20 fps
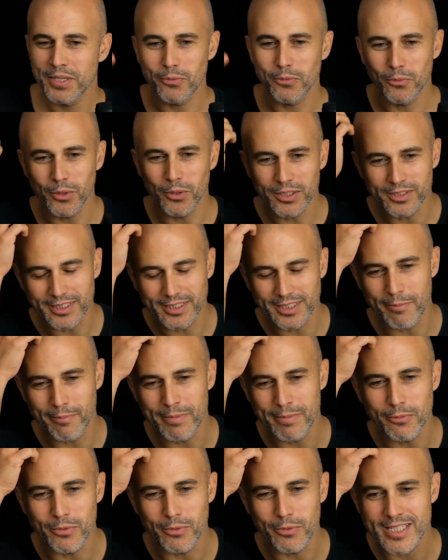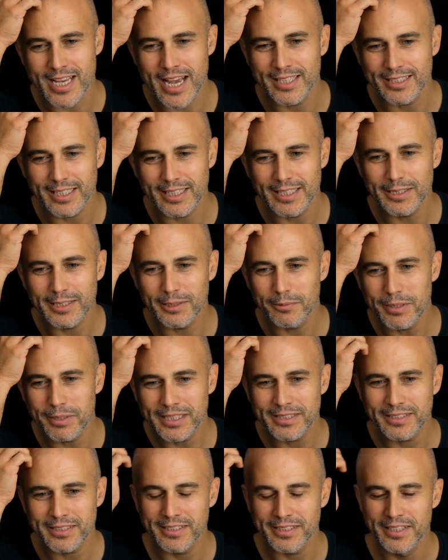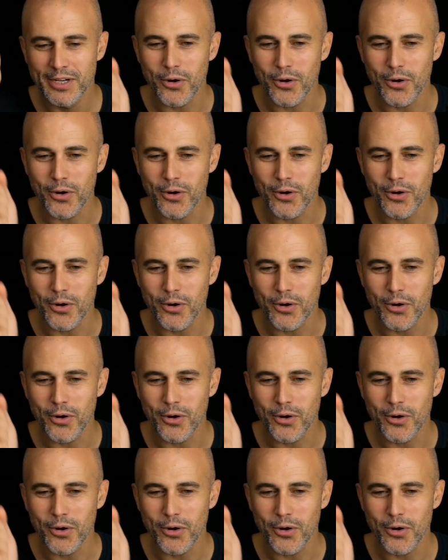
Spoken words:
We said it a little bit